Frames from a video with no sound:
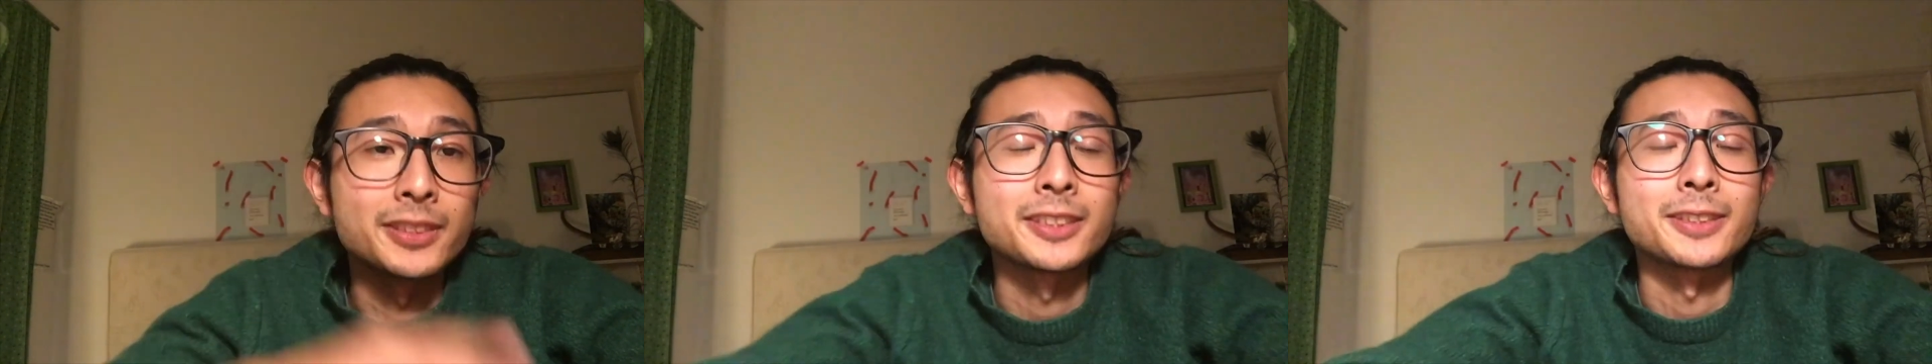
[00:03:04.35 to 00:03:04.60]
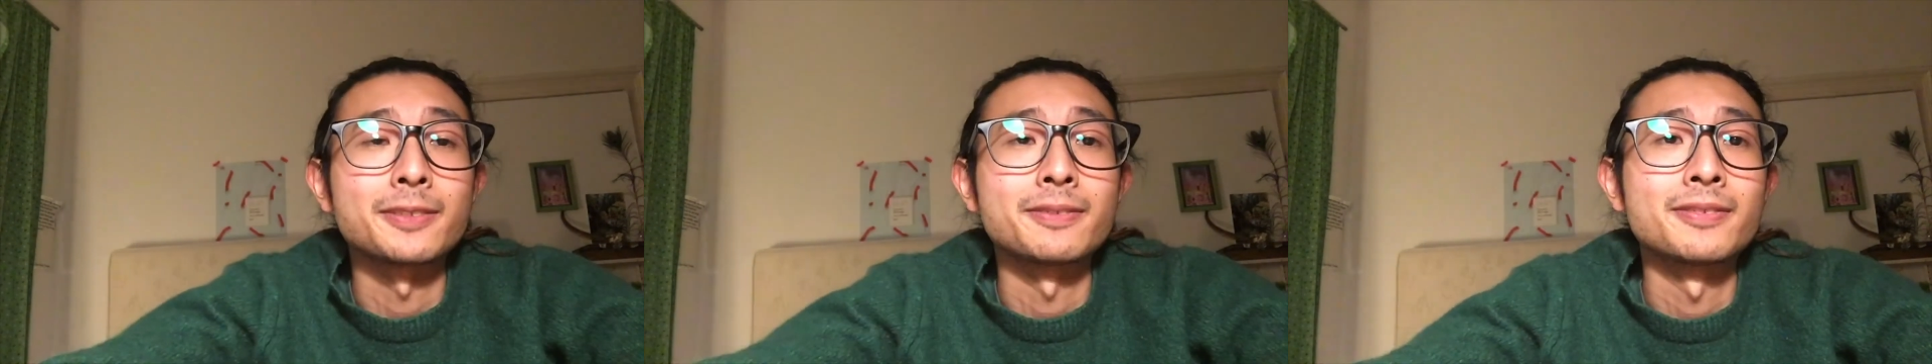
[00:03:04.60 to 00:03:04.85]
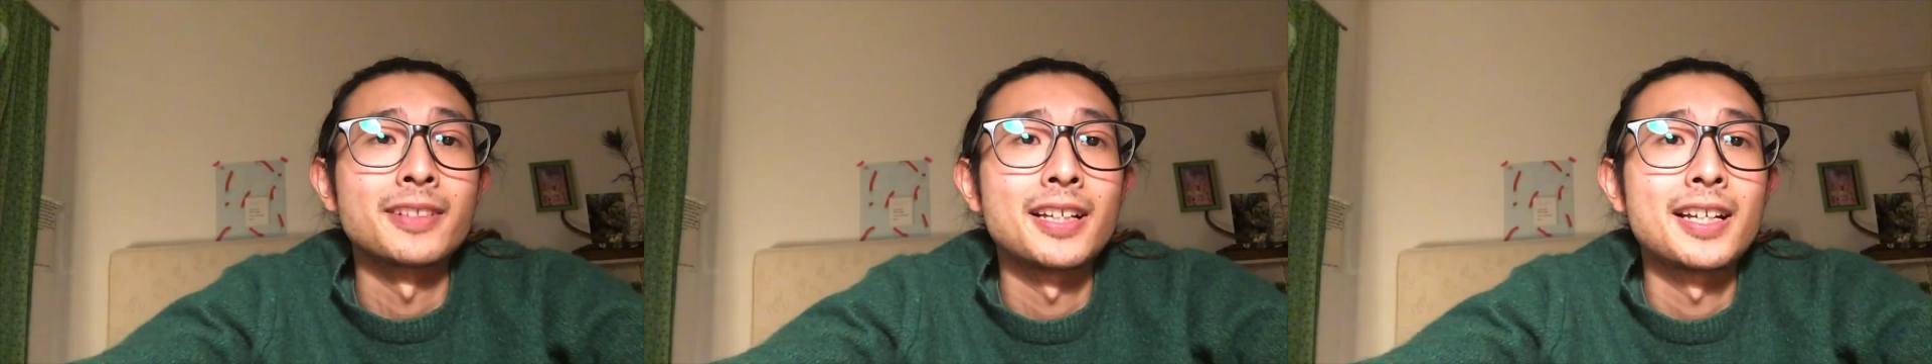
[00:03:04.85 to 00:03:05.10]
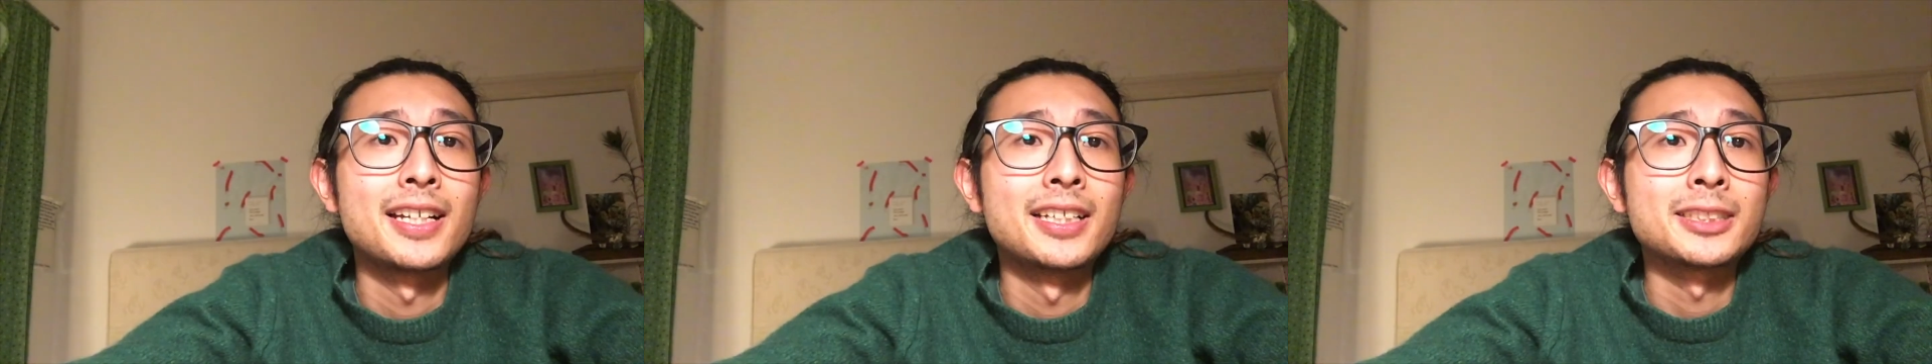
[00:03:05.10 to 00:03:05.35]
So
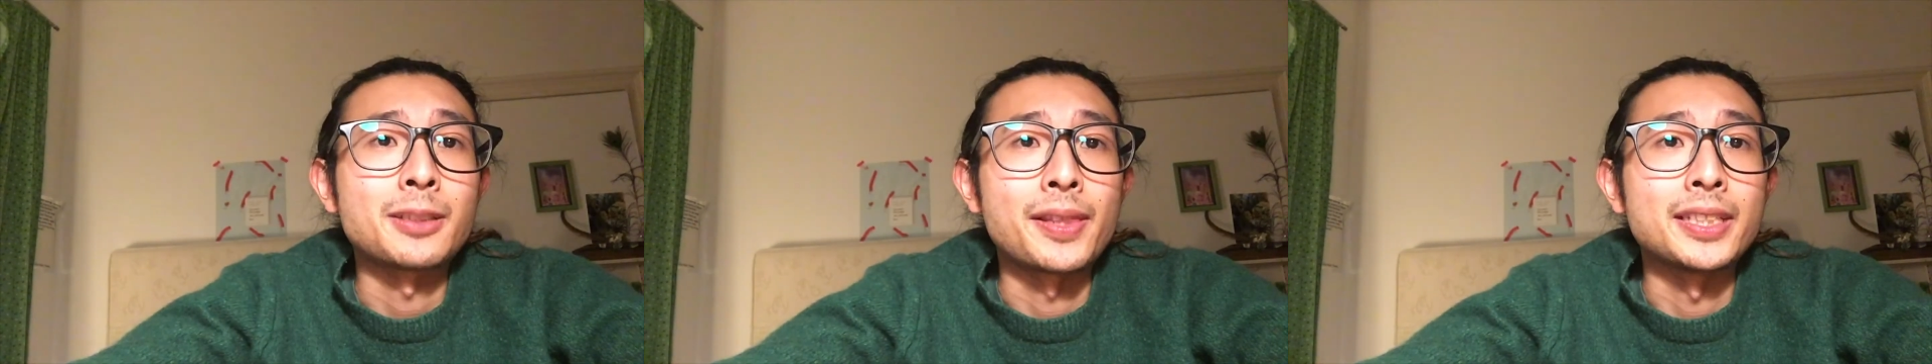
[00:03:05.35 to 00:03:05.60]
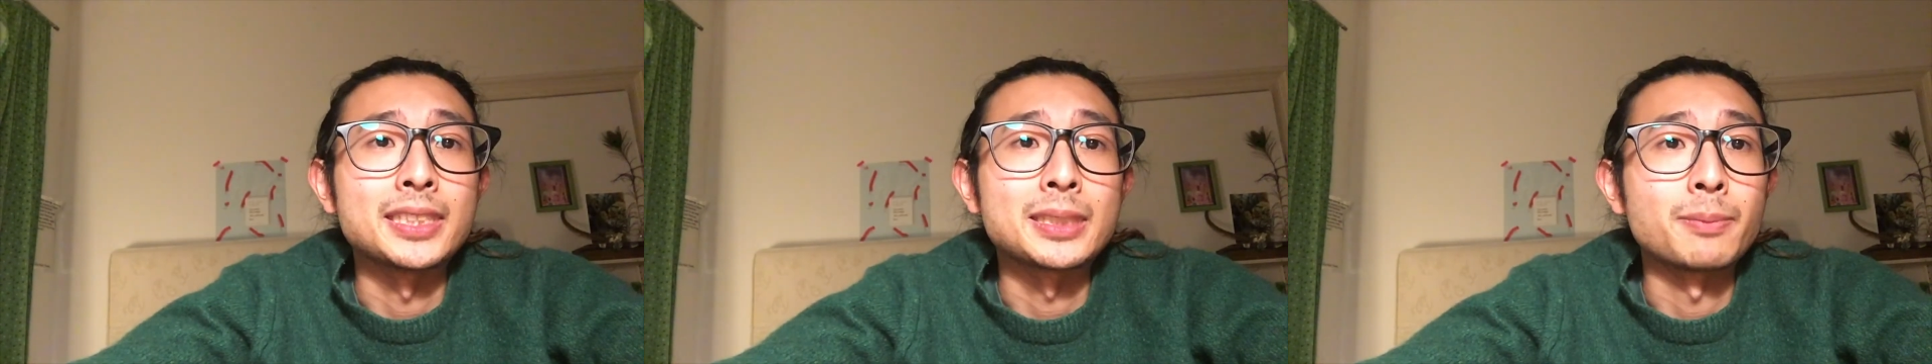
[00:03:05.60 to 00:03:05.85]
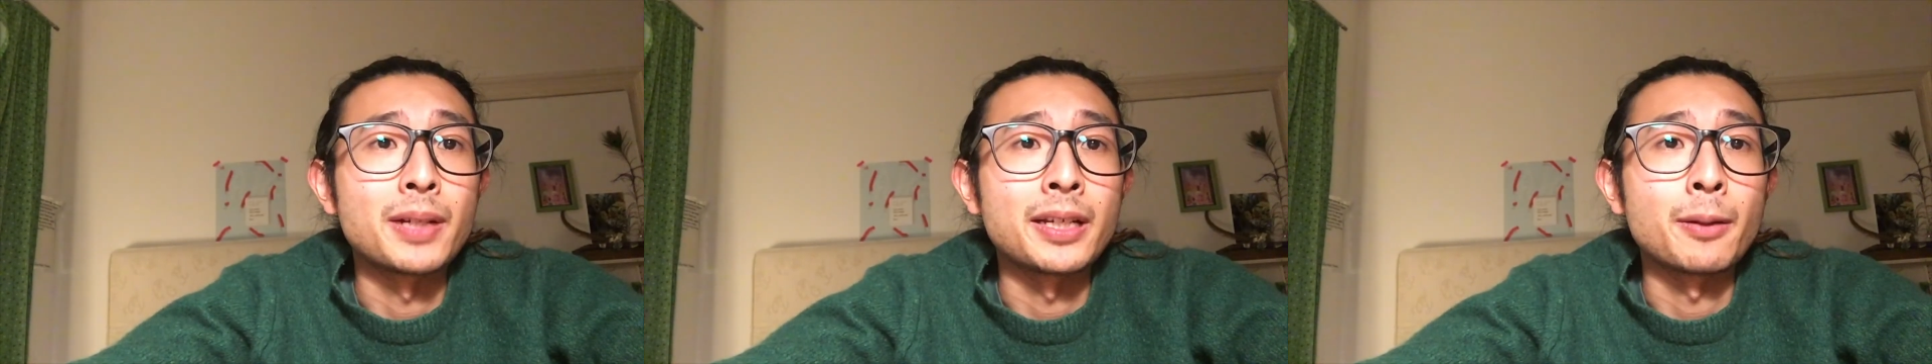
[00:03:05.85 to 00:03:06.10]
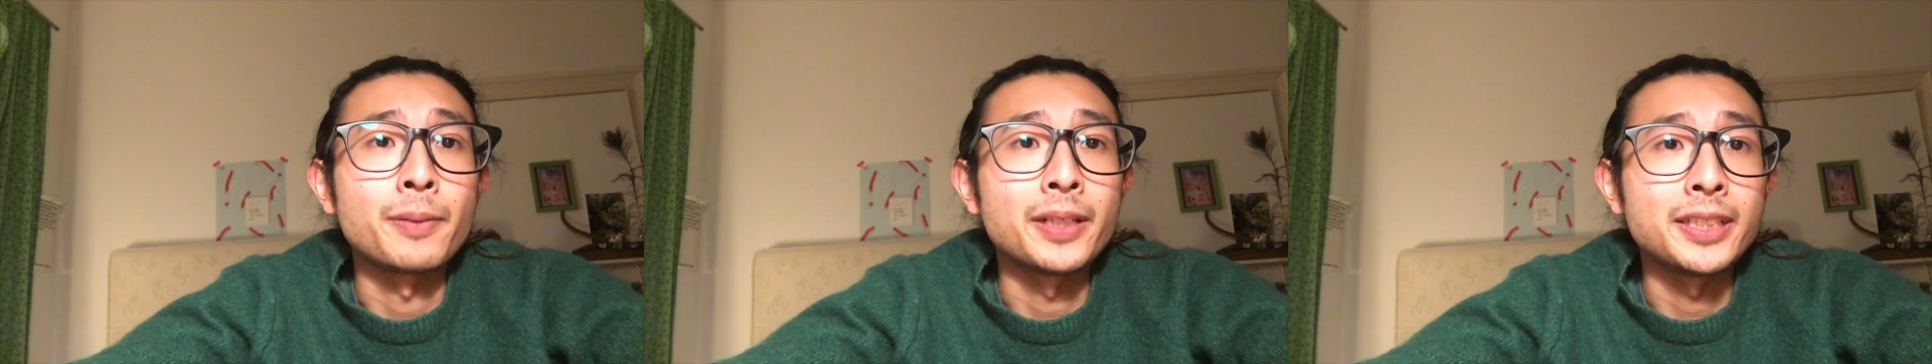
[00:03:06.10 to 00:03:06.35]
this is my
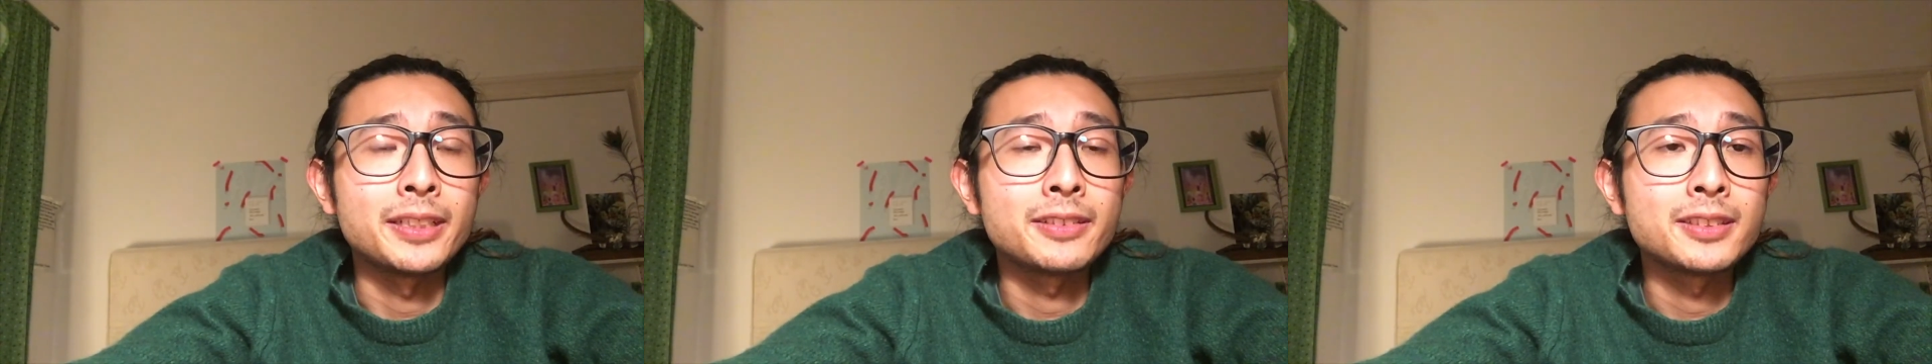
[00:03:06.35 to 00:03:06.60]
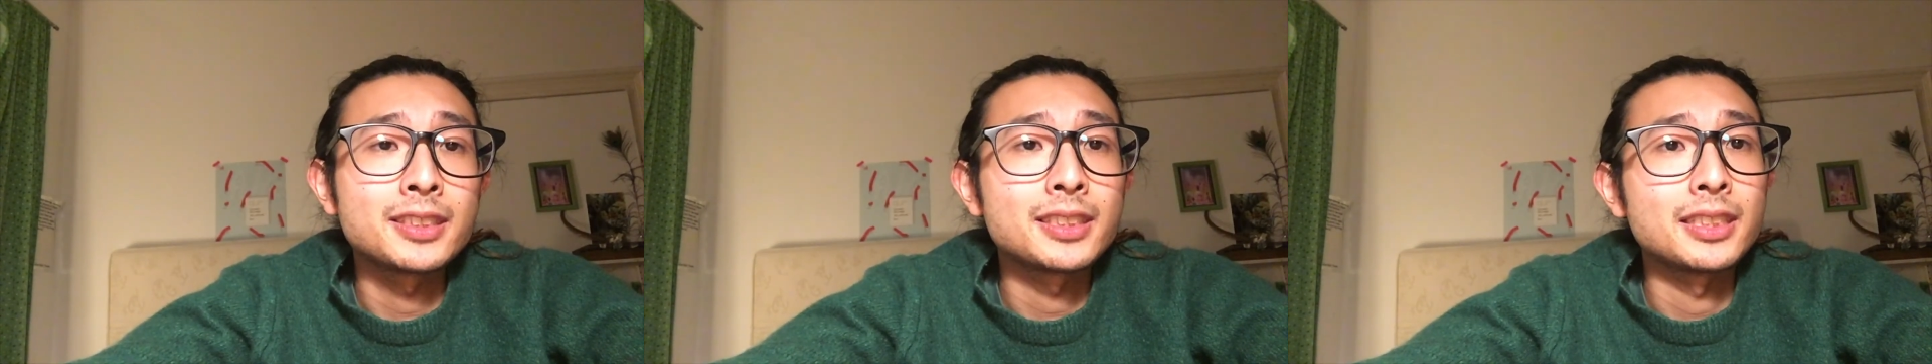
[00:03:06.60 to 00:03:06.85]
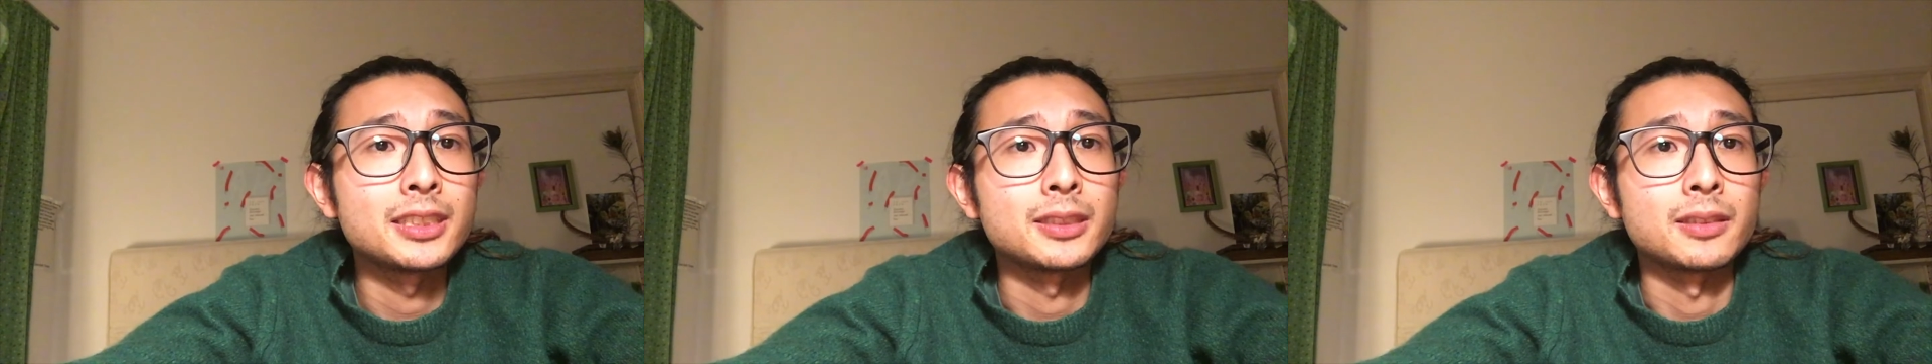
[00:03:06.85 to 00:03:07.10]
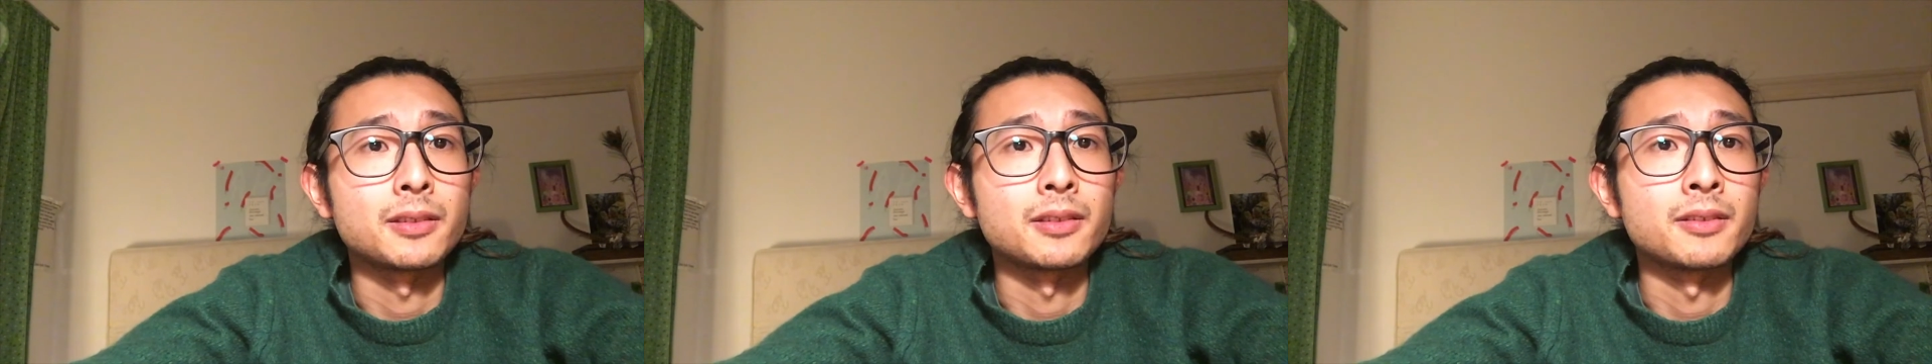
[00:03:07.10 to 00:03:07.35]
opinions.
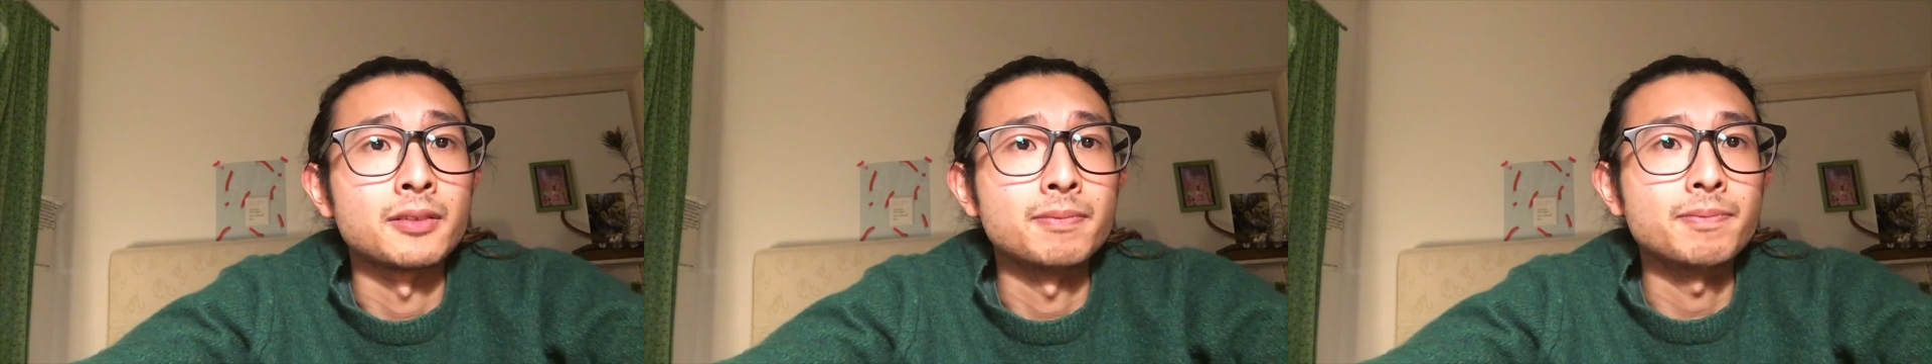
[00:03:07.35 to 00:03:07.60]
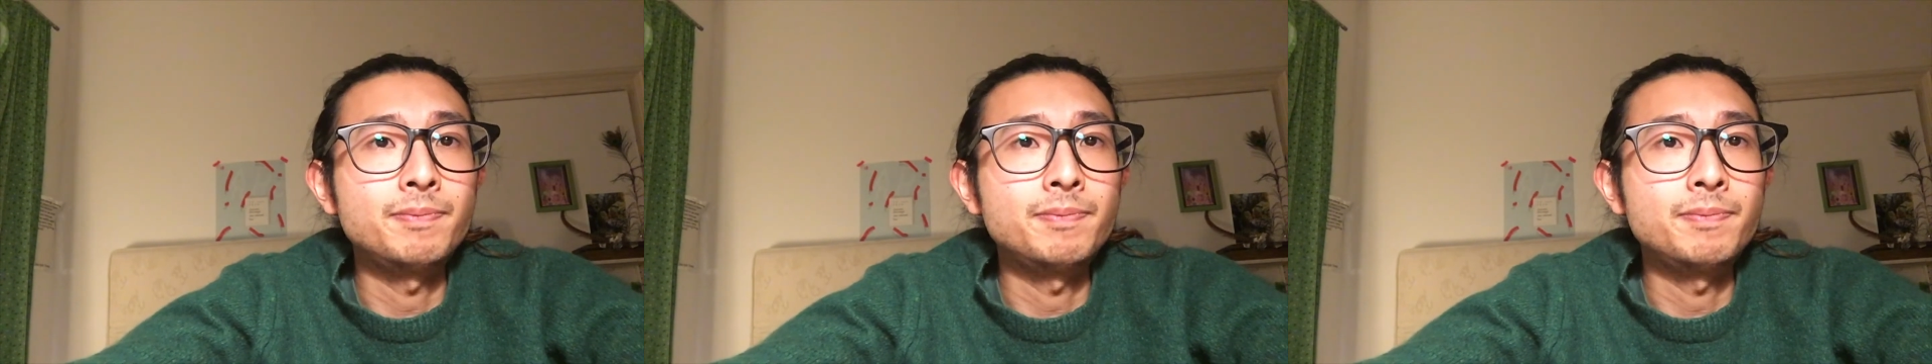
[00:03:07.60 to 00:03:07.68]
So